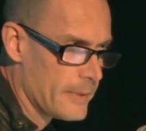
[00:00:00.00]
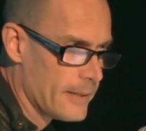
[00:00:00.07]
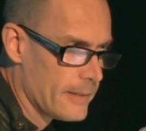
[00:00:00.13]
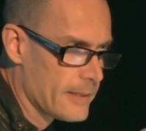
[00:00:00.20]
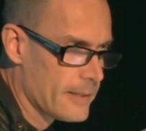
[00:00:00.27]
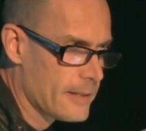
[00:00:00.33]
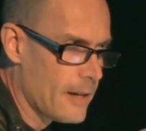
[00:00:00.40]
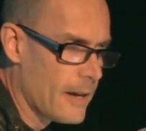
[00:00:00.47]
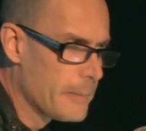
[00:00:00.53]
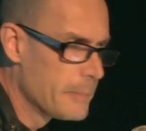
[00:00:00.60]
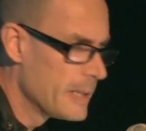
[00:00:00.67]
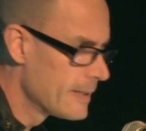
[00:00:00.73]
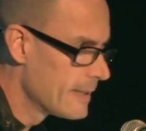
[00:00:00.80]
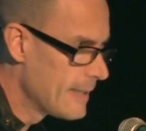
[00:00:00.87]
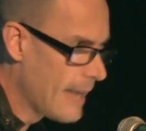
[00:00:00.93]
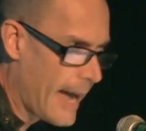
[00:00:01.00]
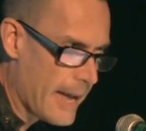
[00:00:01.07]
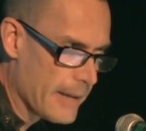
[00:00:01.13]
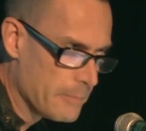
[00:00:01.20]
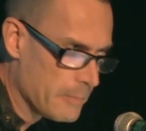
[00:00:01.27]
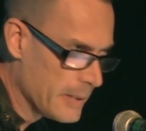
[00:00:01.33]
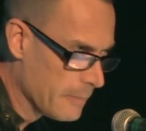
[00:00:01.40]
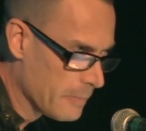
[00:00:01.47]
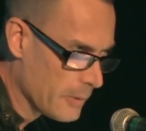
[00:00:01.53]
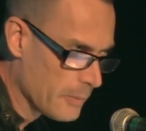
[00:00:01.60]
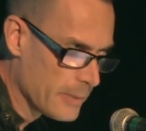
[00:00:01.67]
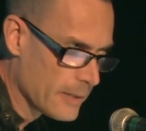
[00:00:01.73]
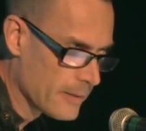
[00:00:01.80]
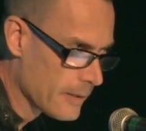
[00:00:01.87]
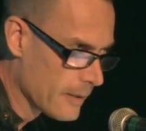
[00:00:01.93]
It's got to be sad
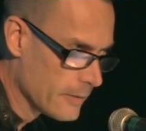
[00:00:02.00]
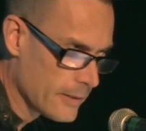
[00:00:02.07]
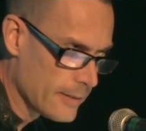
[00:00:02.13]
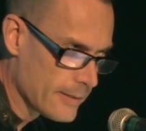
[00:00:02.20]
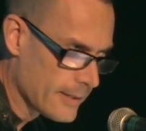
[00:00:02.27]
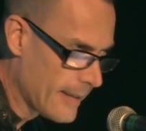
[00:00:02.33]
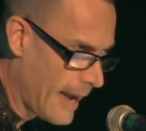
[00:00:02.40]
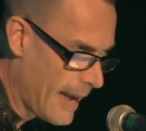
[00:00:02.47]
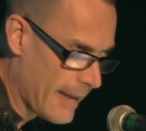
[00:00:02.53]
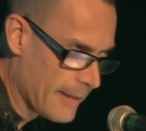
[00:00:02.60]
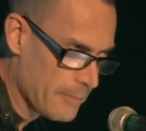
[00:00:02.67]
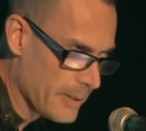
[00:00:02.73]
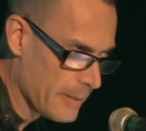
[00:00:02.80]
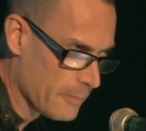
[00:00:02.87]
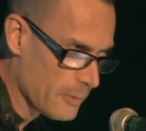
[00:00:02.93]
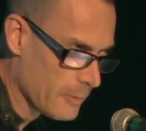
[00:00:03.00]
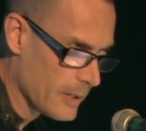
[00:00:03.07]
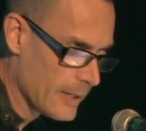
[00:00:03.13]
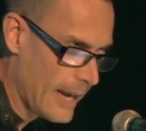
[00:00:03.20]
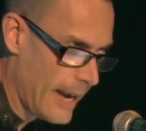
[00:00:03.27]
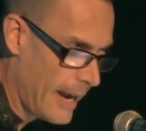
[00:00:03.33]
people, because only sad people would